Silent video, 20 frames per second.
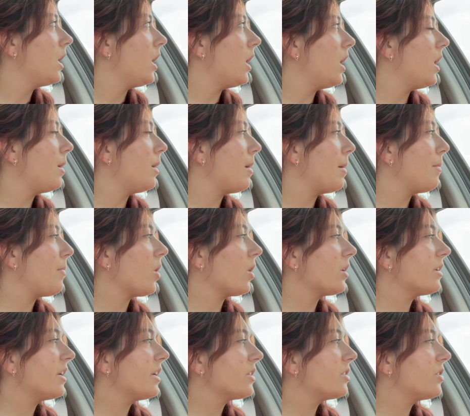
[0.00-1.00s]
Um, uh, I'm parked
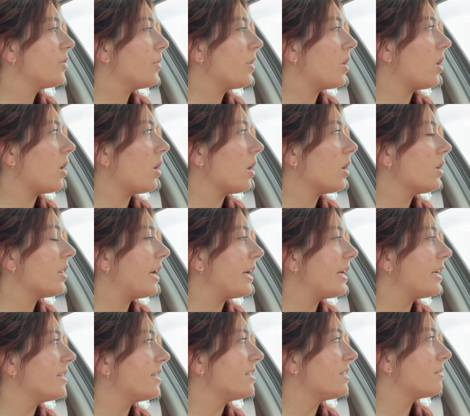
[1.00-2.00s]
next to a car that
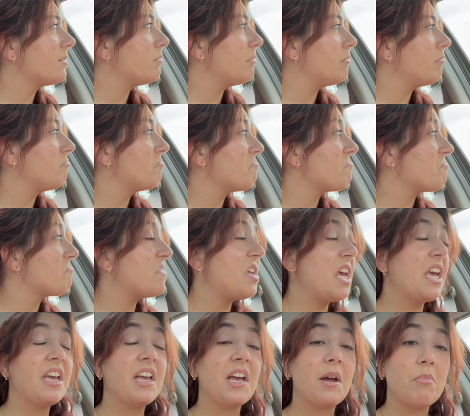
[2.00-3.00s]
is
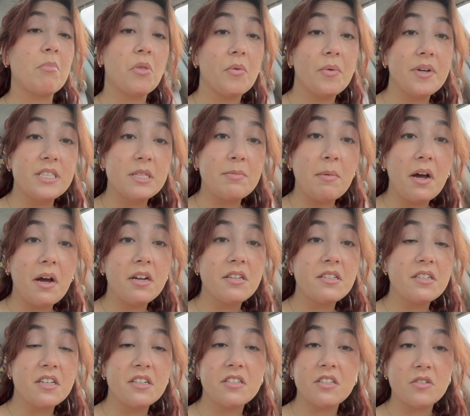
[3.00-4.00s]
taking up three spots
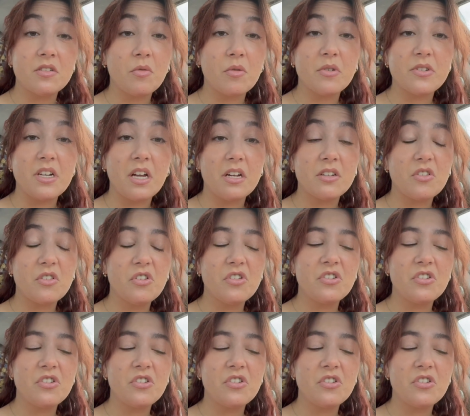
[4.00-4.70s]
because it's horizontal.